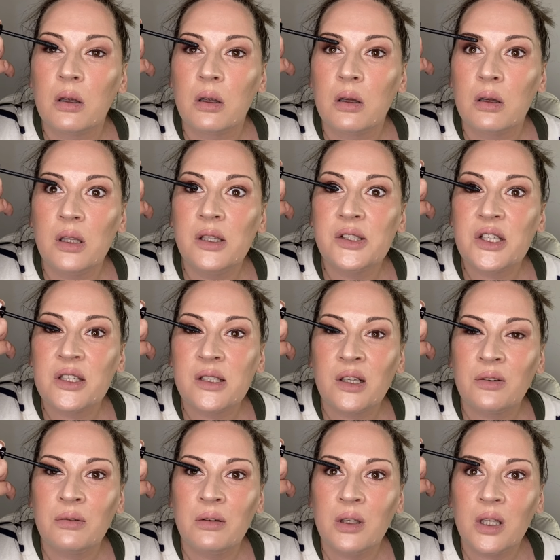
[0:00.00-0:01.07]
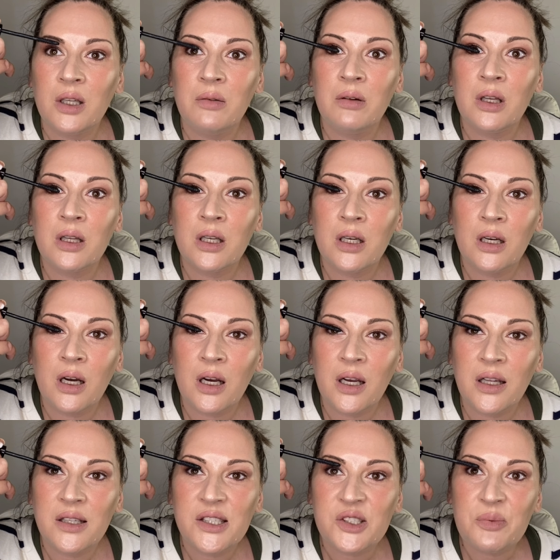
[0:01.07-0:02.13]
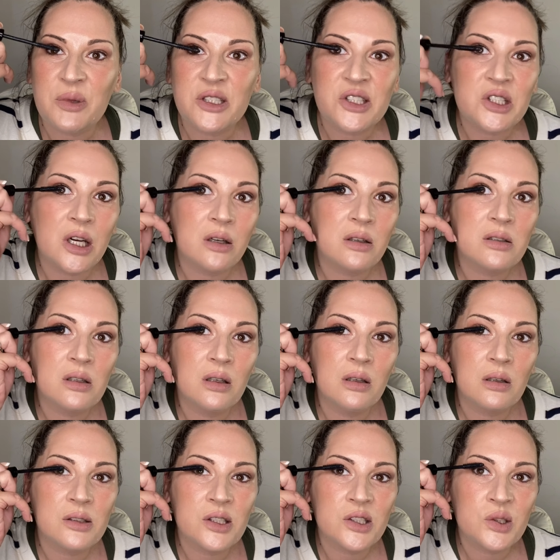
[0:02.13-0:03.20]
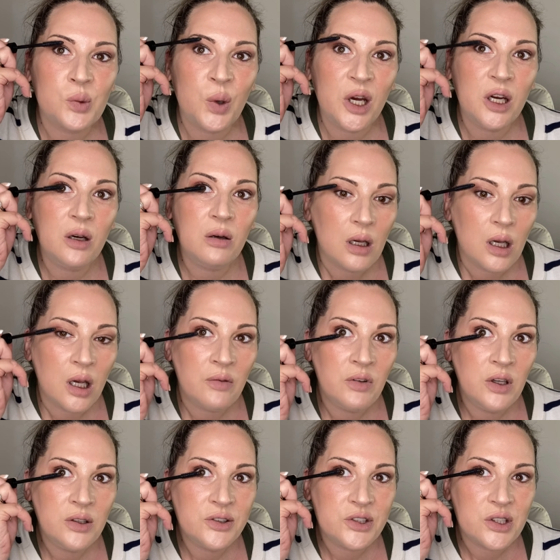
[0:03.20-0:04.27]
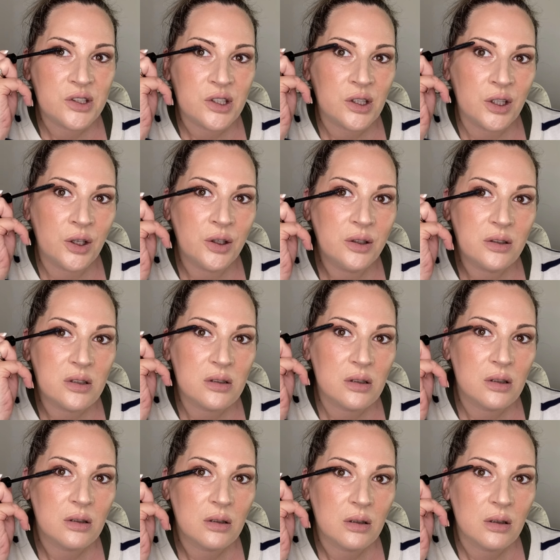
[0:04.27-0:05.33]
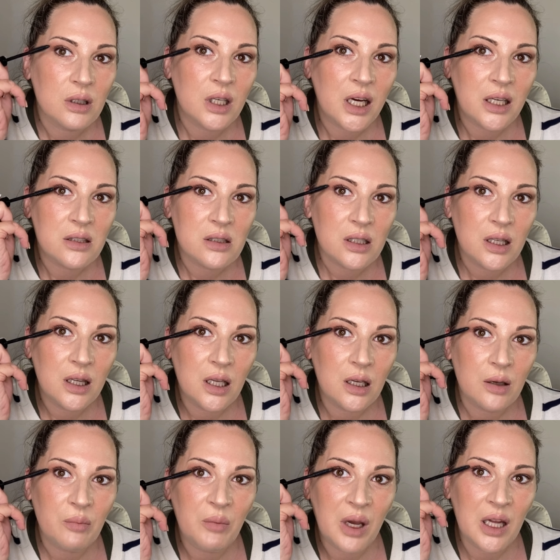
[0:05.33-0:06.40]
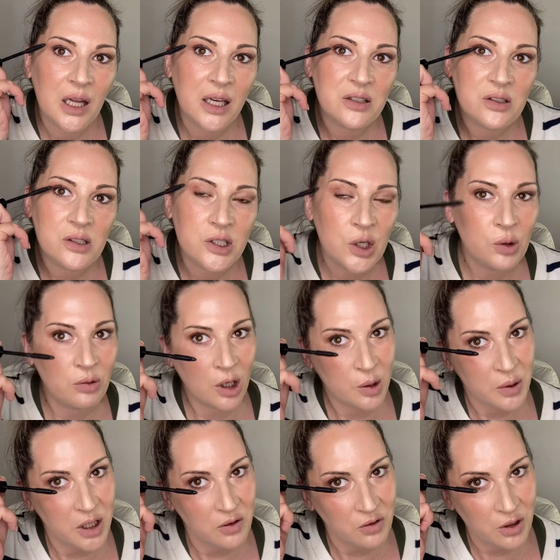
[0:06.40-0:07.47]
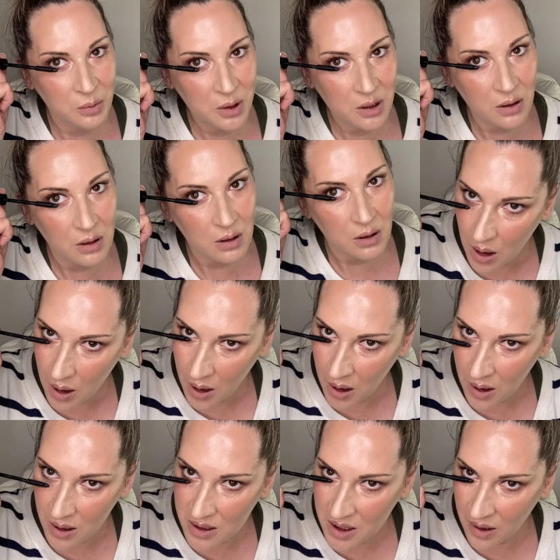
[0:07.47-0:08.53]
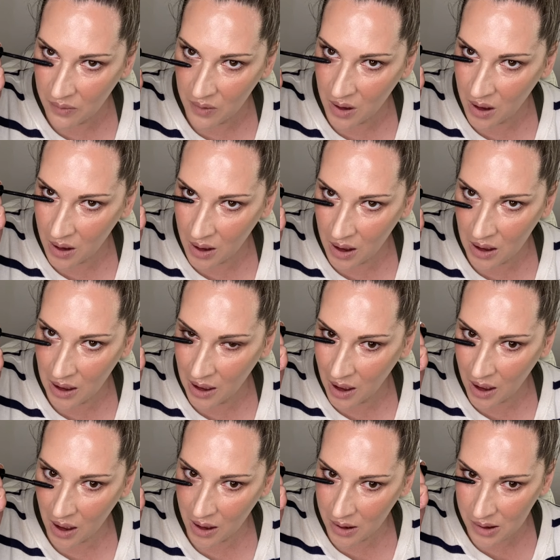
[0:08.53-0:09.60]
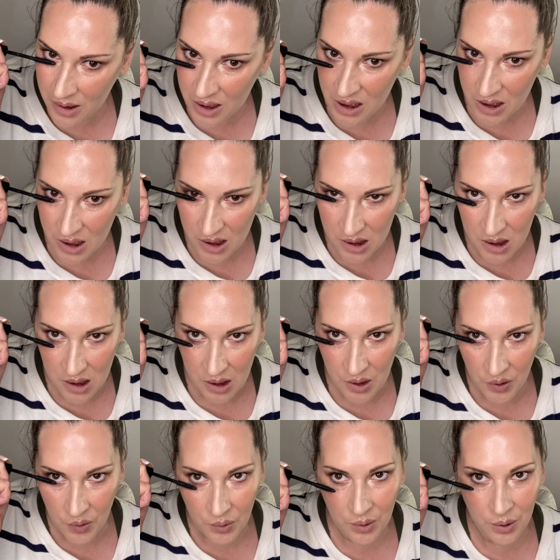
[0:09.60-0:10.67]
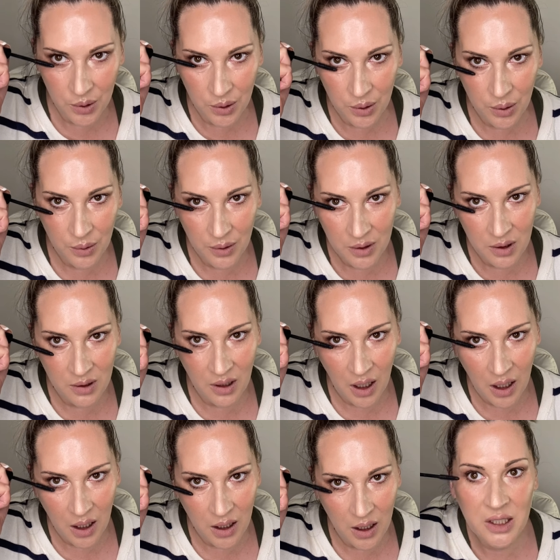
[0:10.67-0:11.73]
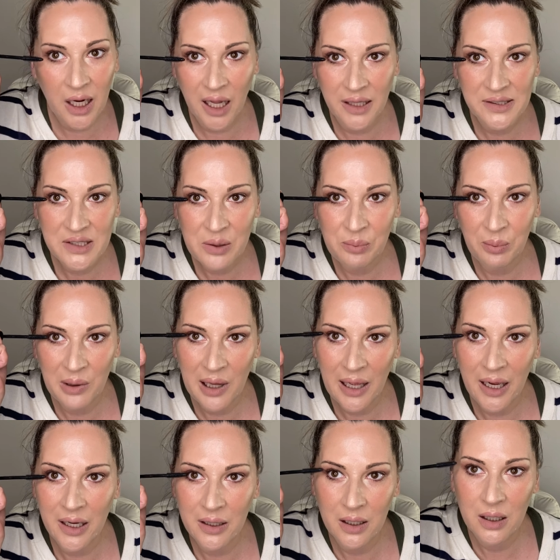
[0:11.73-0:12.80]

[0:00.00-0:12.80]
This is a really, really nice mascara to use as well. I've used this a lot. I actually think my lashes are growing from it, and it definitely lasts through the day. Nice and black.